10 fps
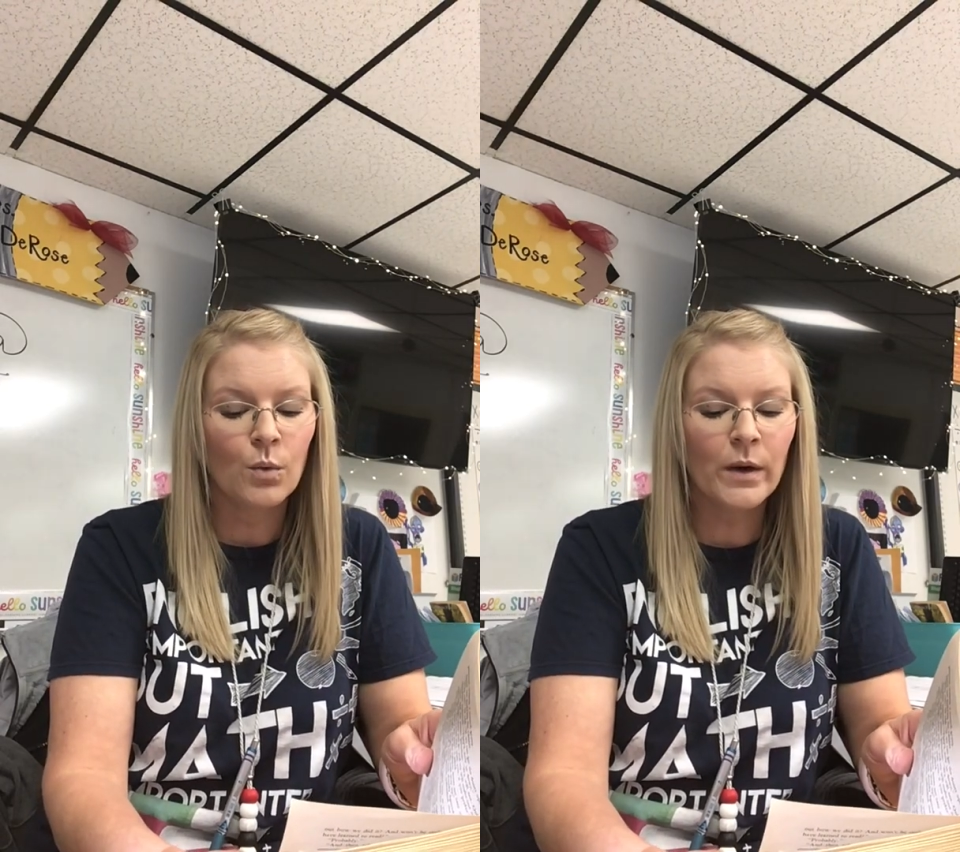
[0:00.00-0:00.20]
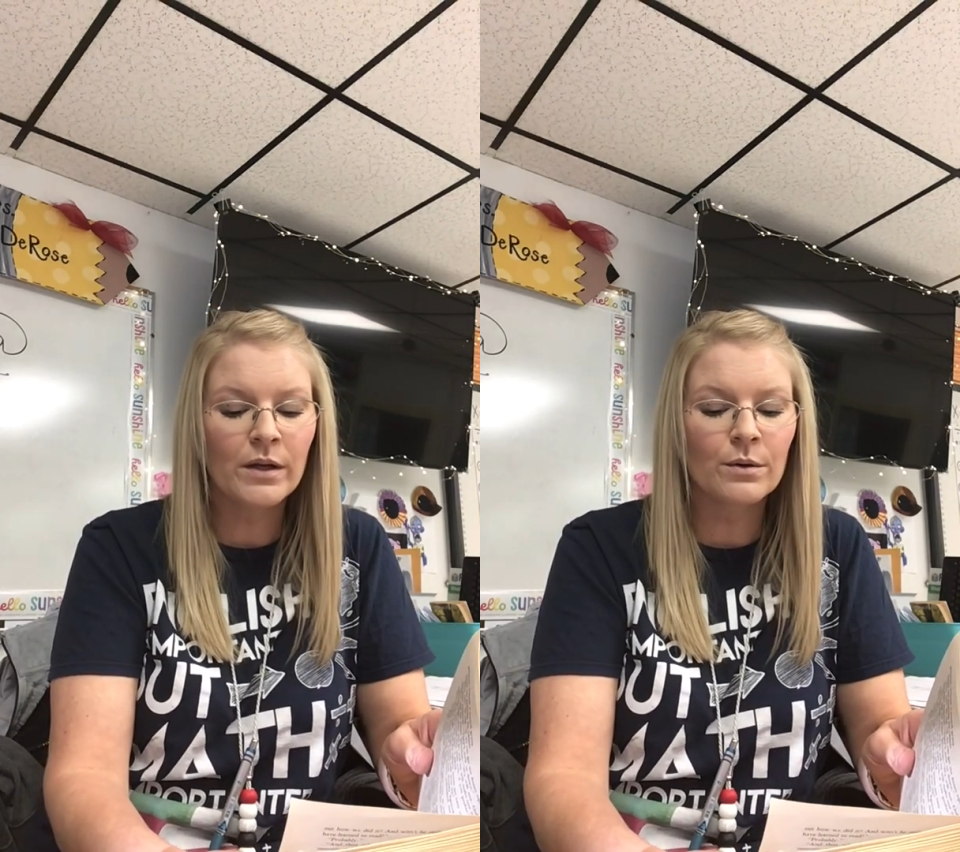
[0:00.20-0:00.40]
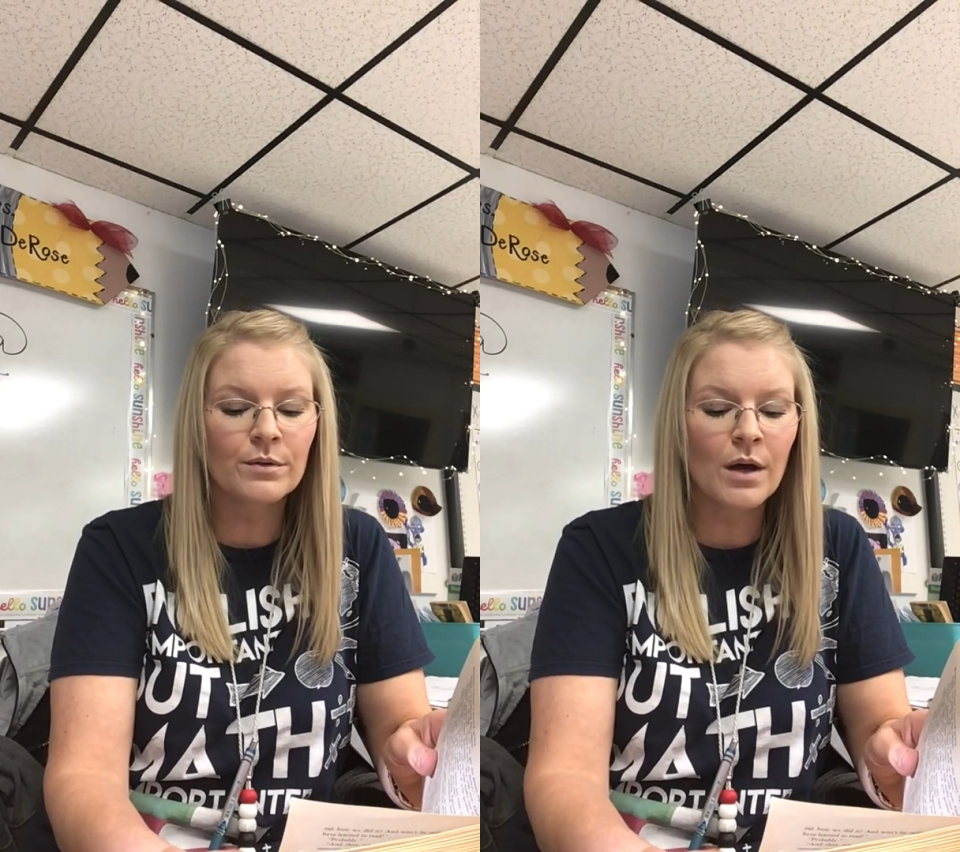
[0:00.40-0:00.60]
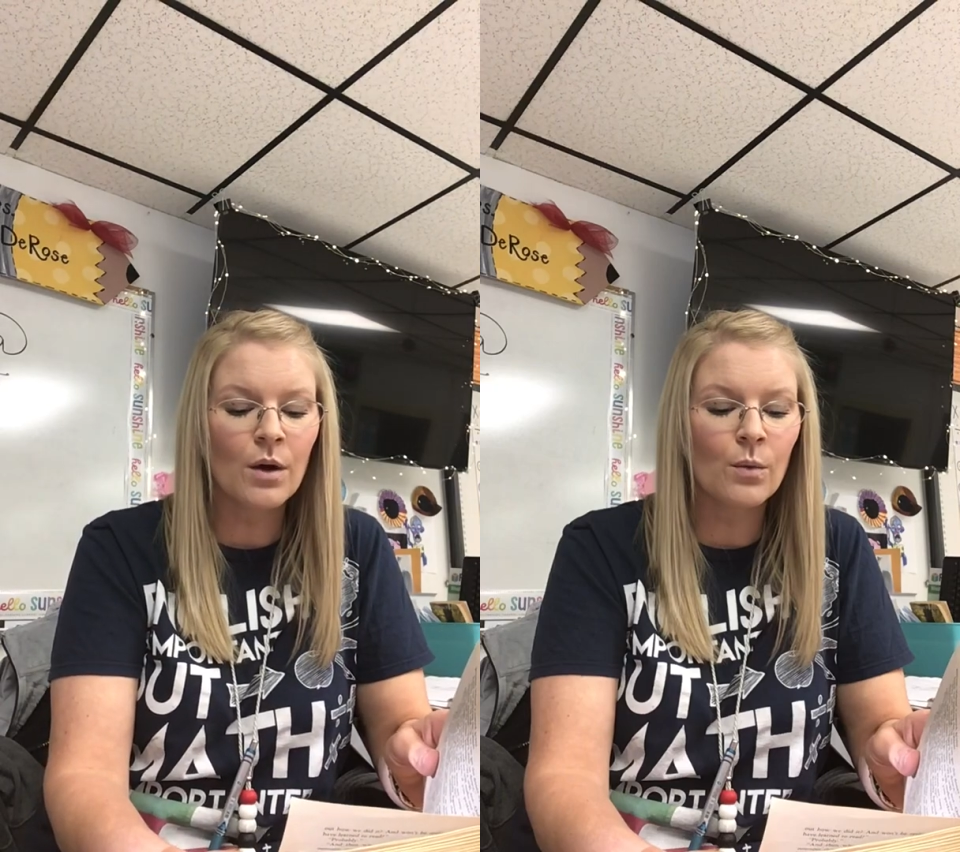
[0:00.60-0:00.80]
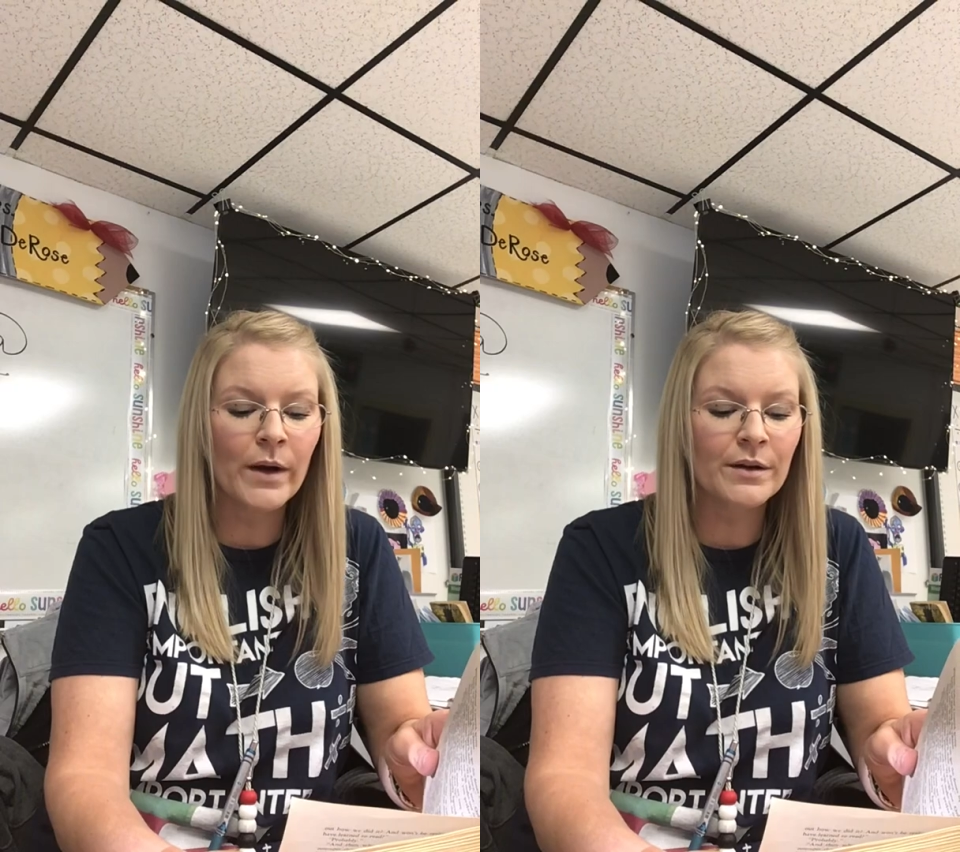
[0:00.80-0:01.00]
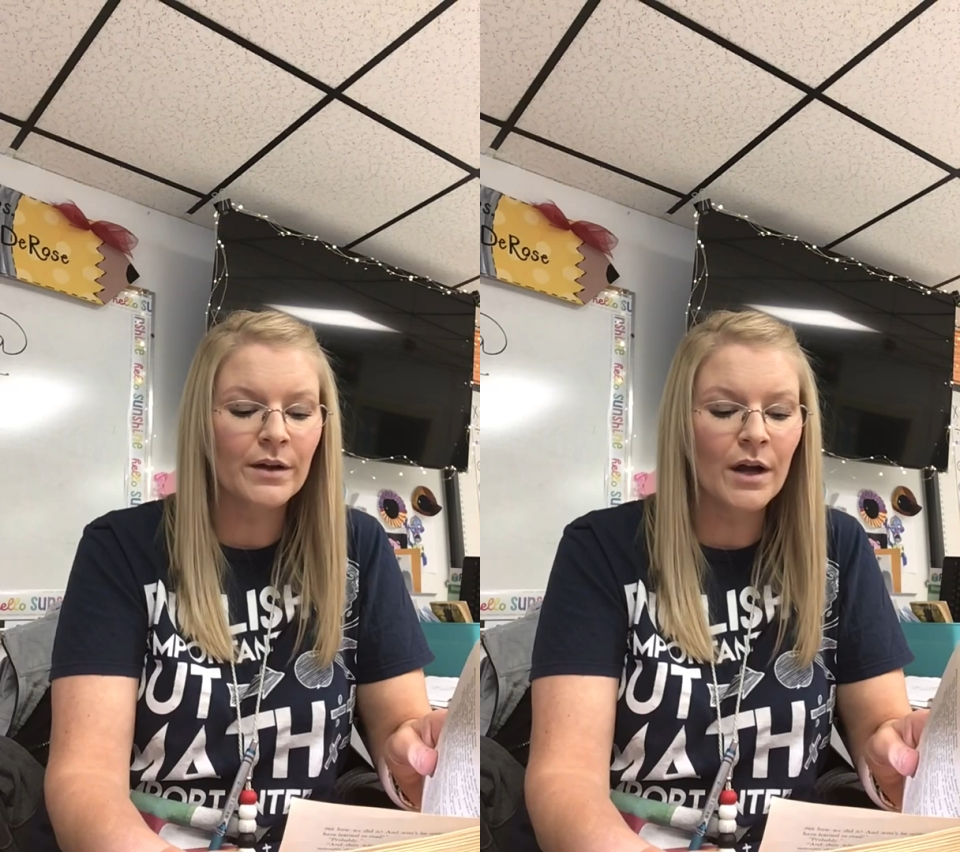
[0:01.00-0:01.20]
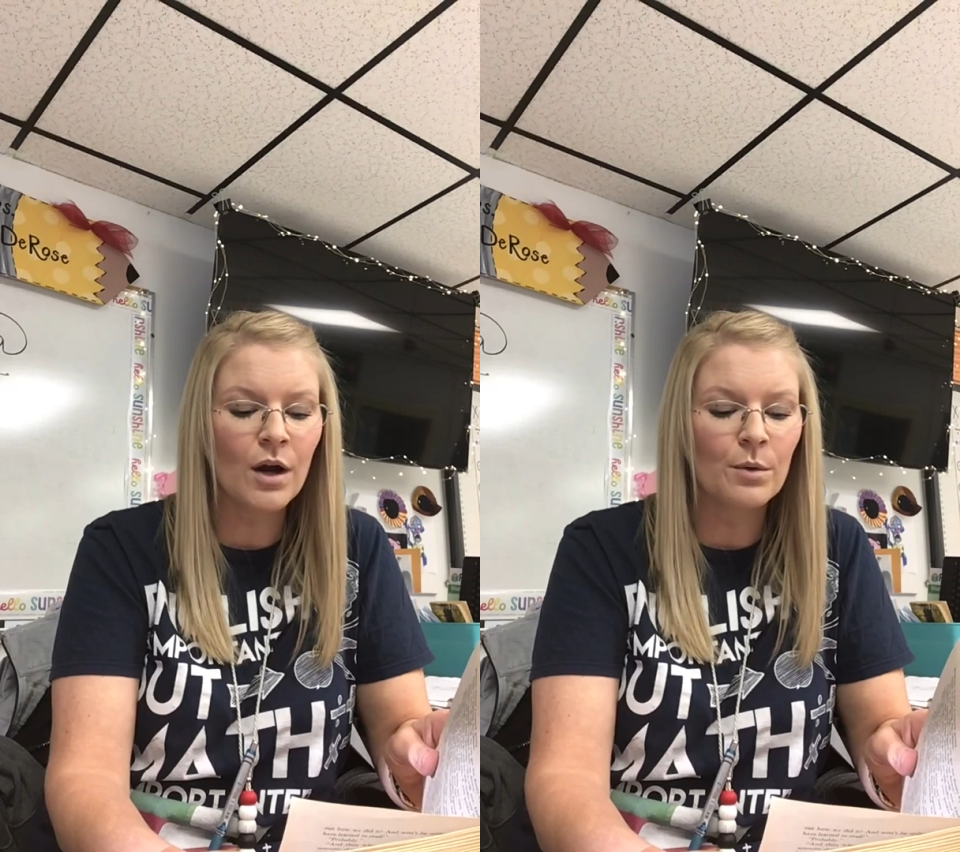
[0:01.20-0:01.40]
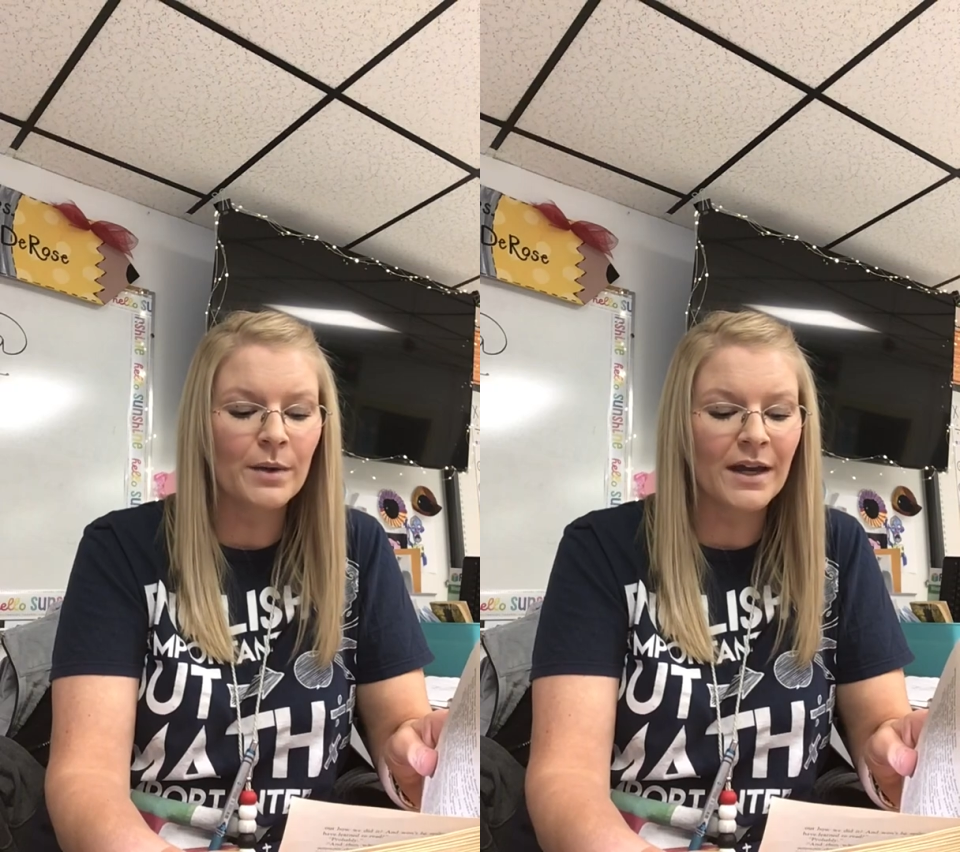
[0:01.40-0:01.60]
We don't know where to
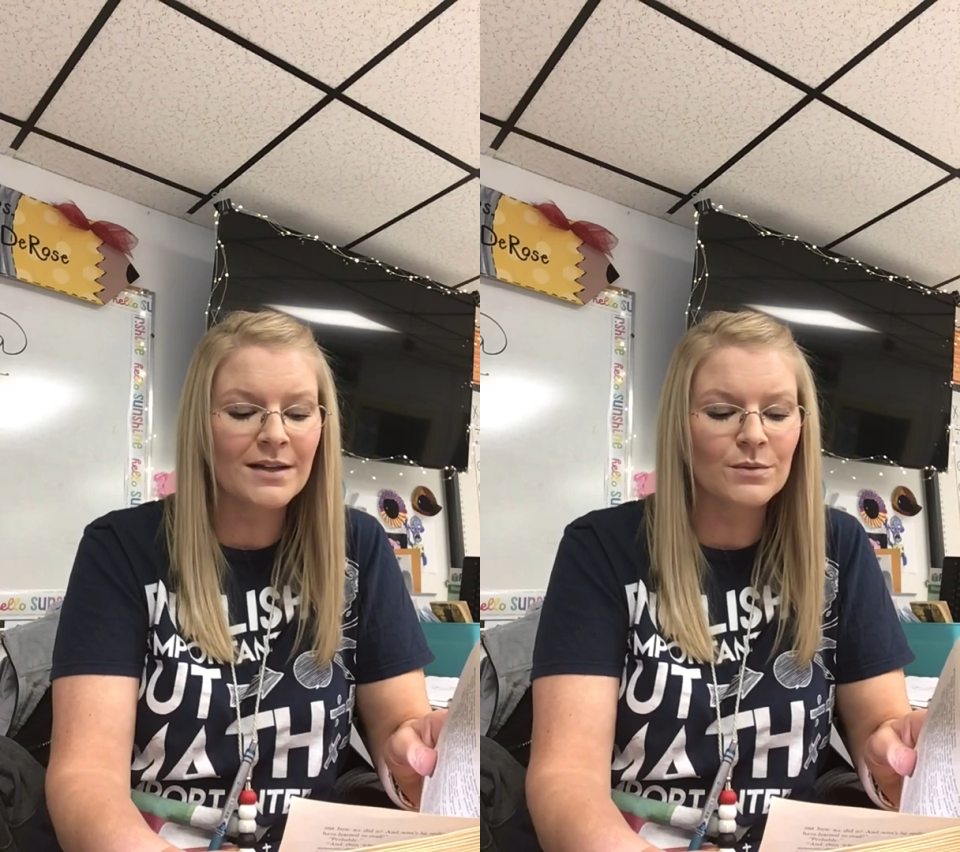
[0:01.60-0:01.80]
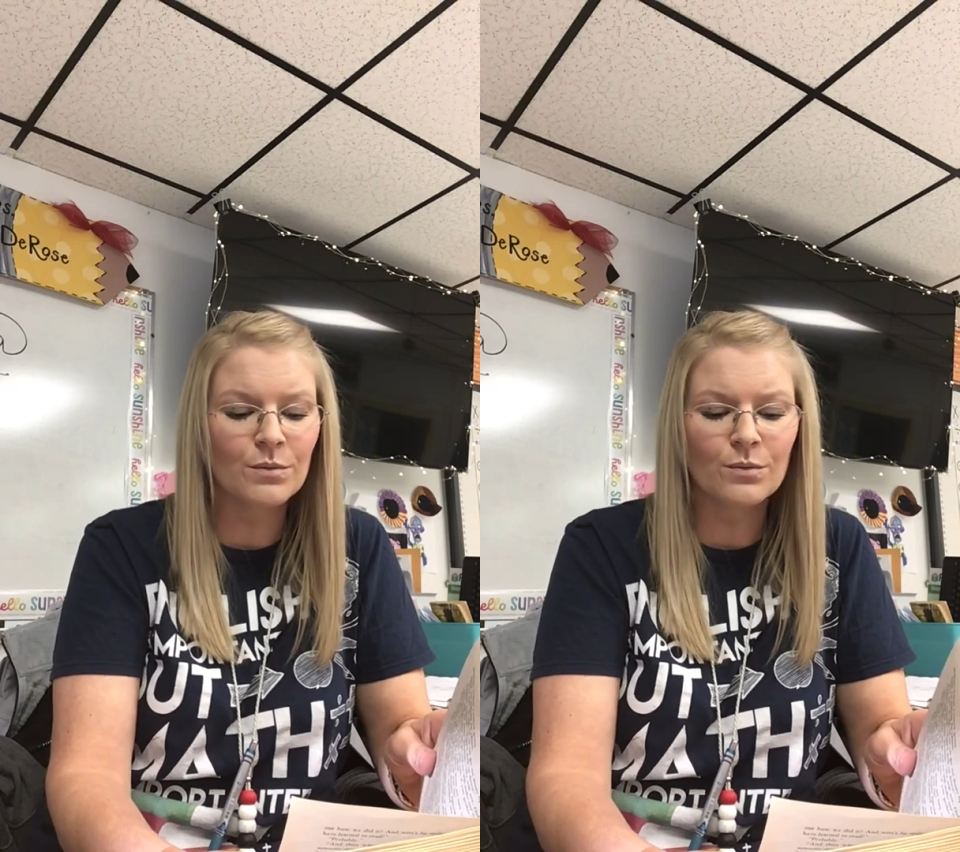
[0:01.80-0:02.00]
go because